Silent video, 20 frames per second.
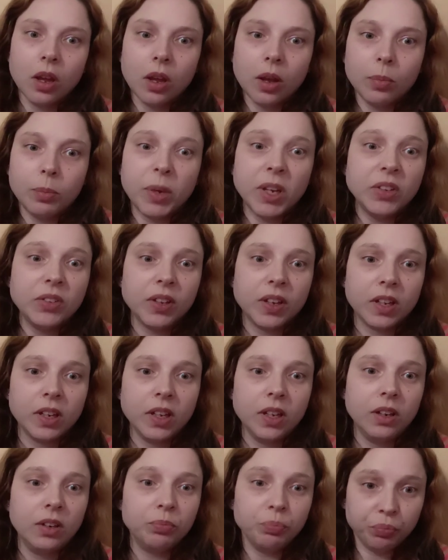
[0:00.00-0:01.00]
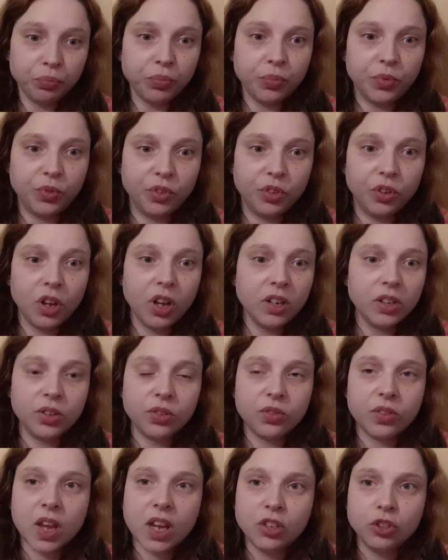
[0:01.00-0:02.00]
Basically, known as
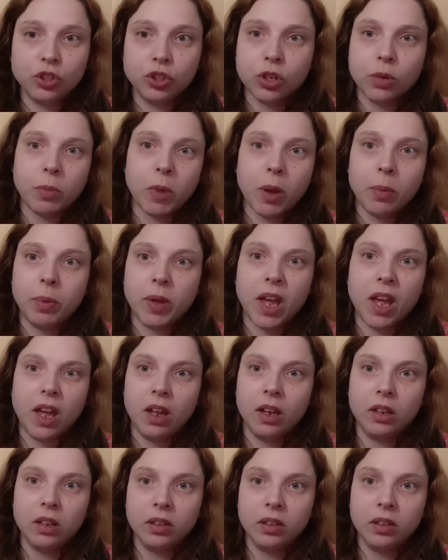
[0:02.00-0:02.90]
say je m'appelle.